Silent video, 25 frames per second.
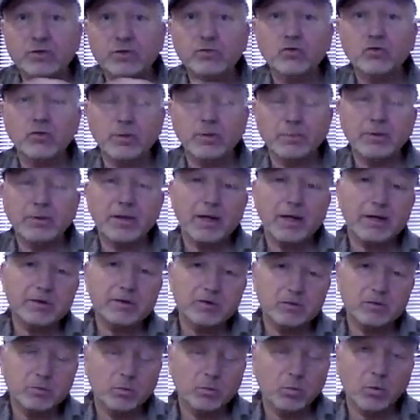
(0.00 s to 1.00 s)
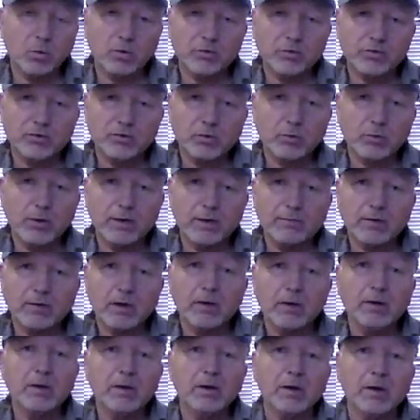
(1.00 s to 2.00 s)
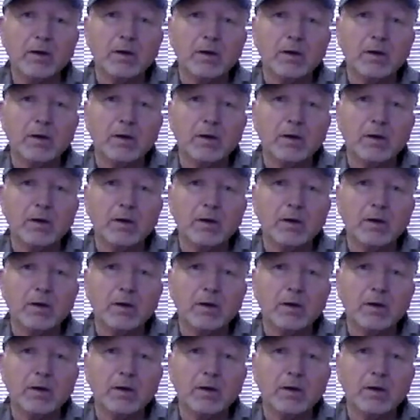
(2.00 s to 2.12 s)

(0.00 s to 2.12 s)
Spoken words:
discrimination whatsoever.